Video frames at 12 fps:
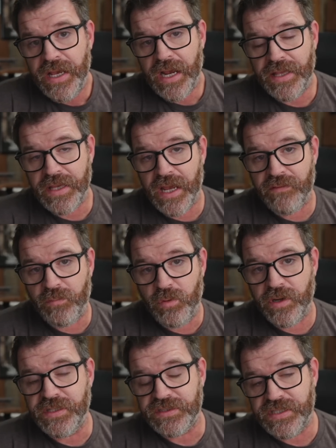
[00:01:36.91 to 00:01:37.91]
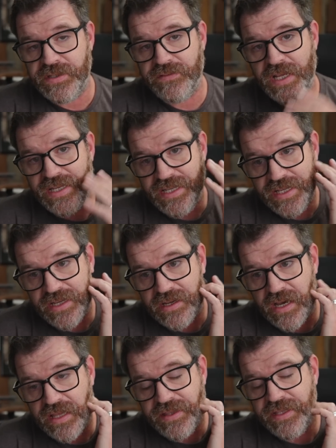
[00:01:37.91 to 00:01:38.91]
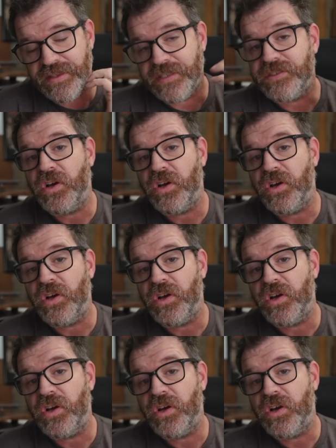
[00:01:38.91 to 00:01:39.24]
and they have a preconceived idea, I think that's